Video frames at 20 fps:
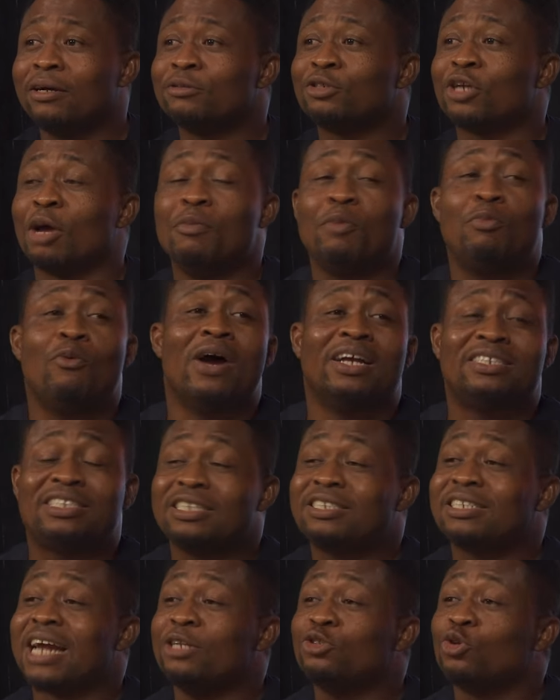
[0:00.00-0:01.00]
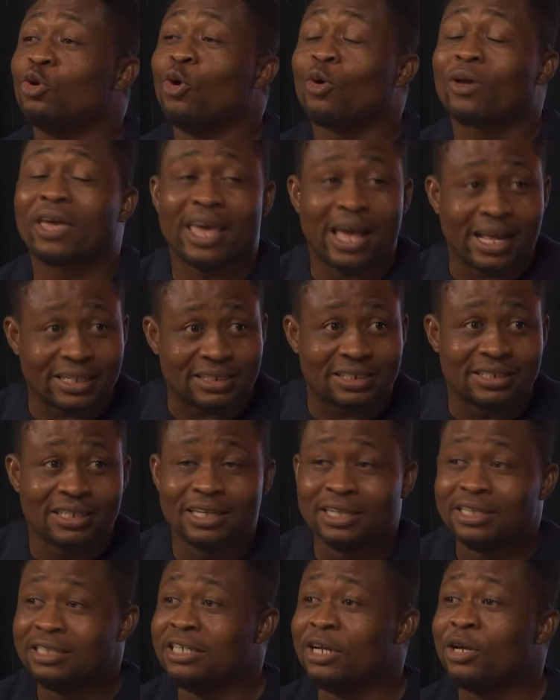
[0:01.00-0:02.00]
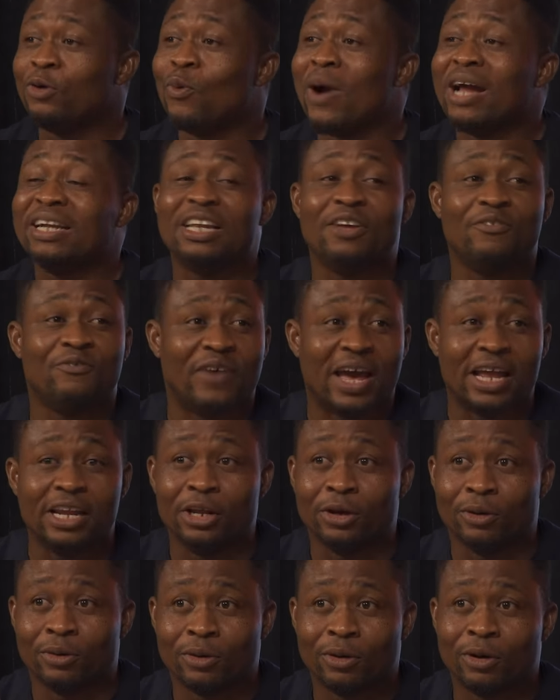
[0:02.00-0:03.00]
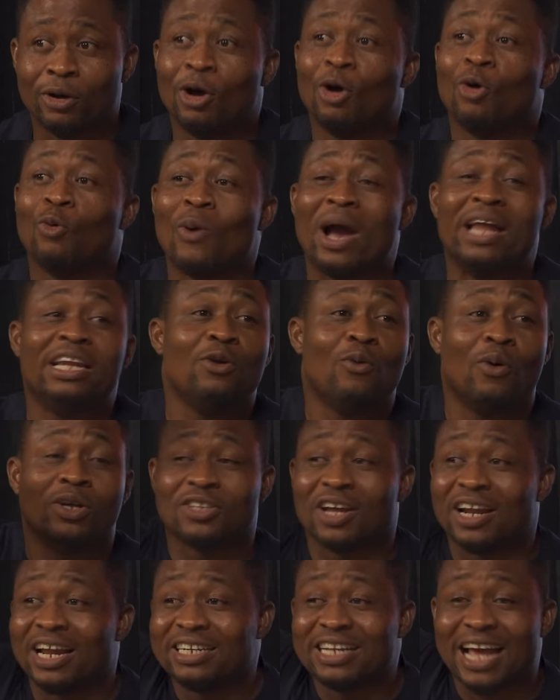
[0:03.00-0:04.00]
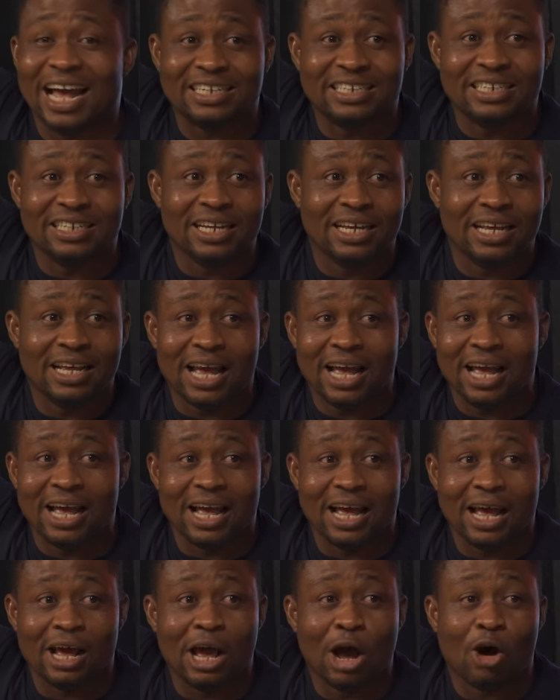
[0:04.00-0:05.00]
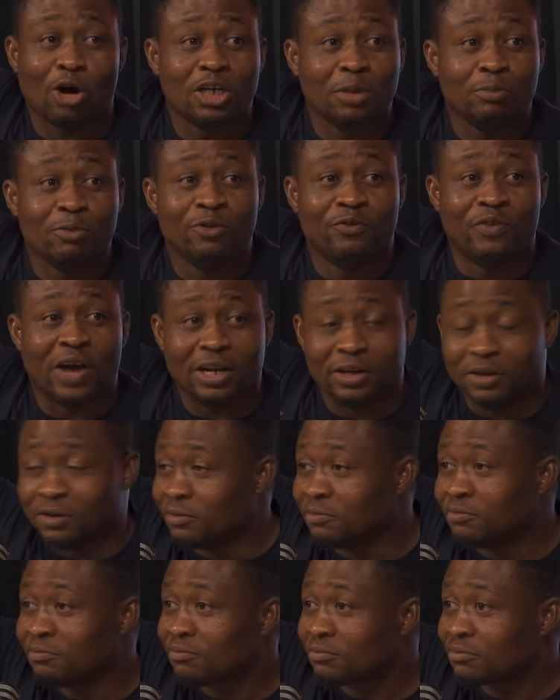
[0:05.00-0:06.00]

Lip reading: some people were still trying to locate the wedding venue when he was already at the honeymoon venue.